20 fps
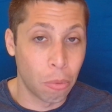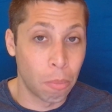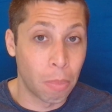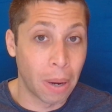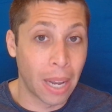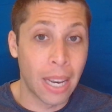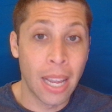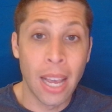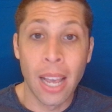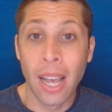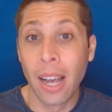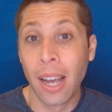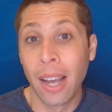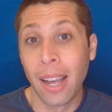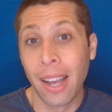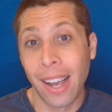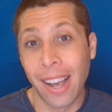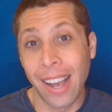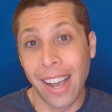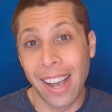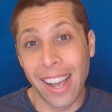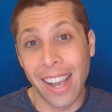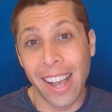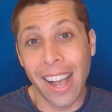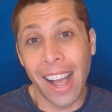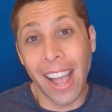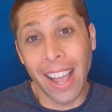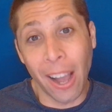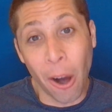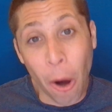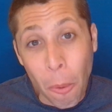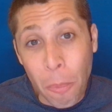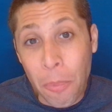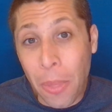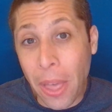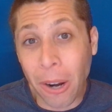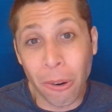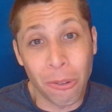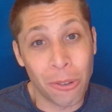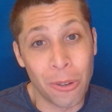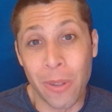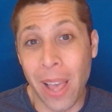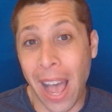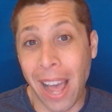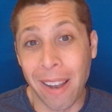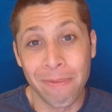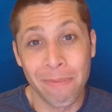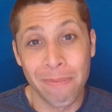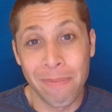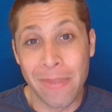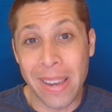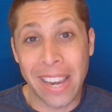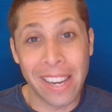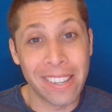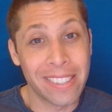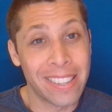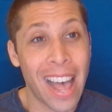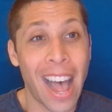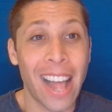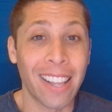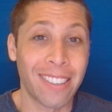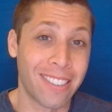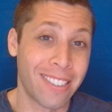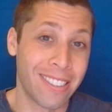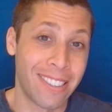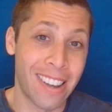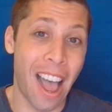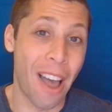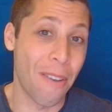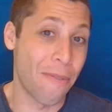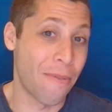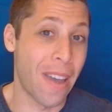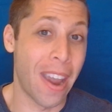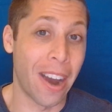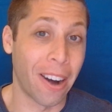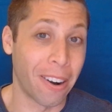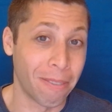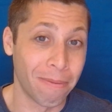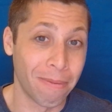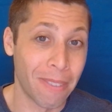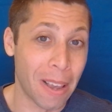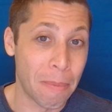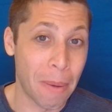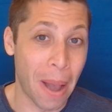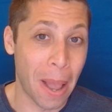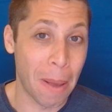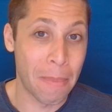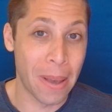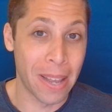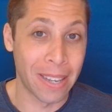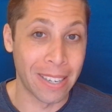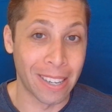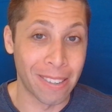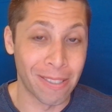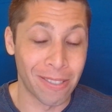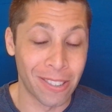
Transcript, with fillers: But I hope they don't do that because that's not fair, in my opinion.